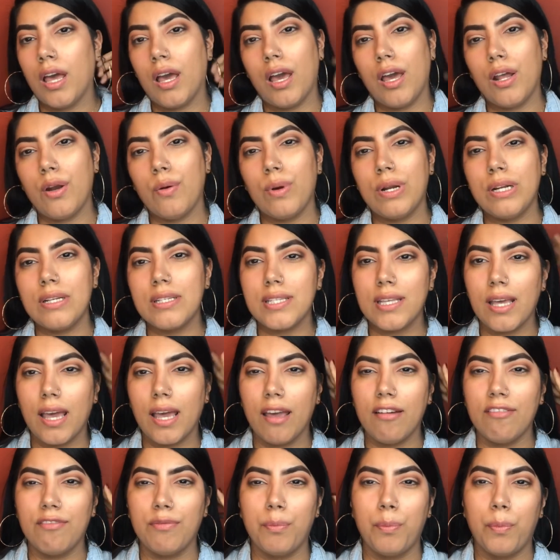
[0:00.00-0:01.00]
I don't want to say
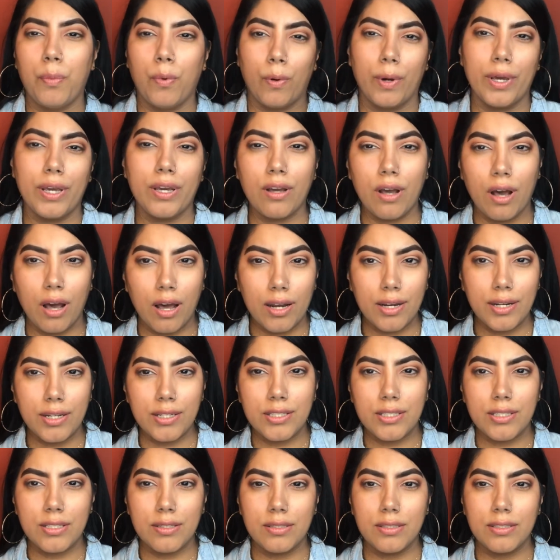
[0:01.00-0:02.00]
I've boycotted
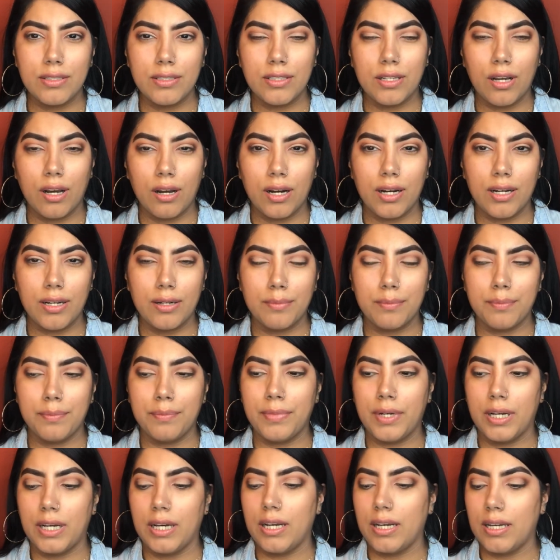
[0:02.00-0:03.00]
Tarte,
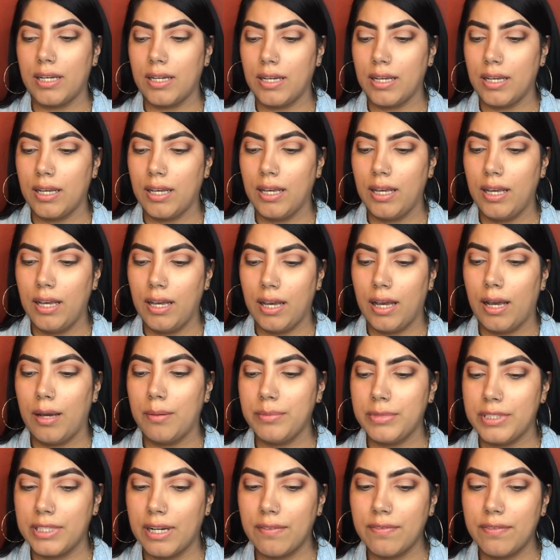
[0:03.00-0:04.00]
but
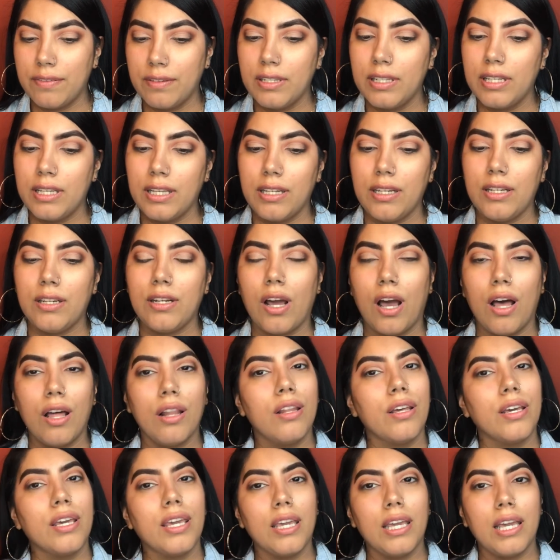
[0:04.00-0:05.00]
I'm definitely
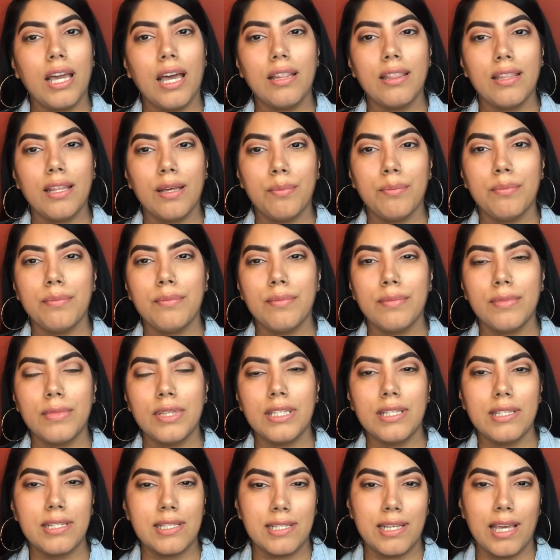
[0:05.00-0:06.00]
not looking at them
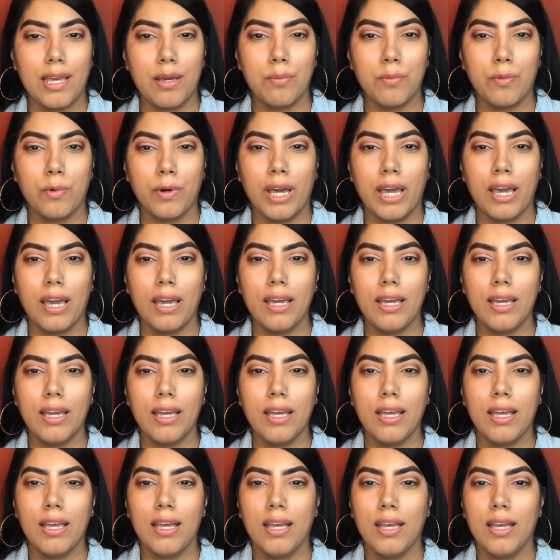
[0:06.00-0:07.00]
the same way.
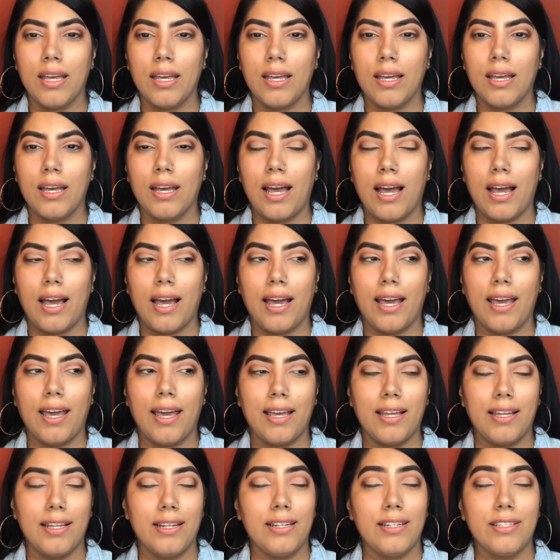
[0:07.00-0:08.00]

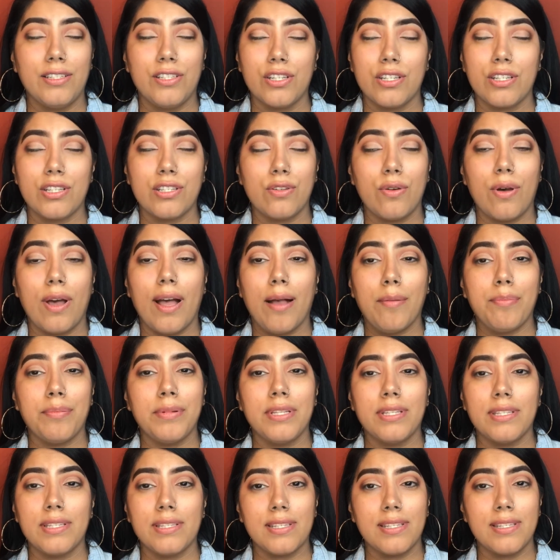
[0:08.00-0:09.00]
And it just so
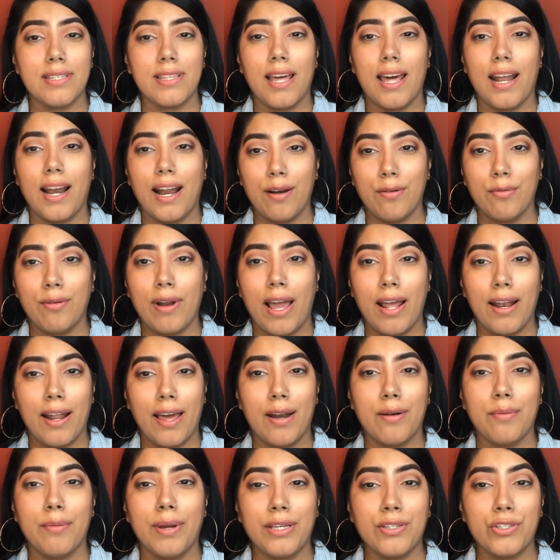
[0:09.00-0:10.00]
happens that I ran
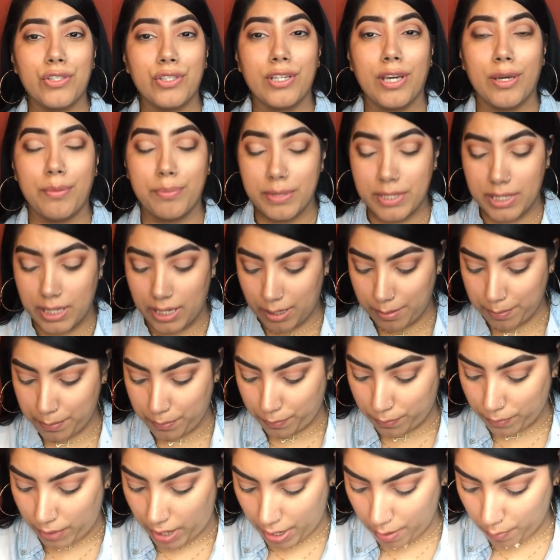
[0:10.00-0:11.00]
out of my Shape Tape
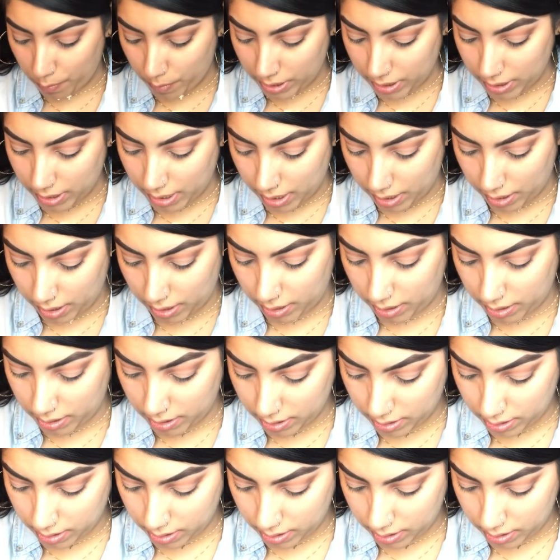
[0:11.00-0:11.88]
right when they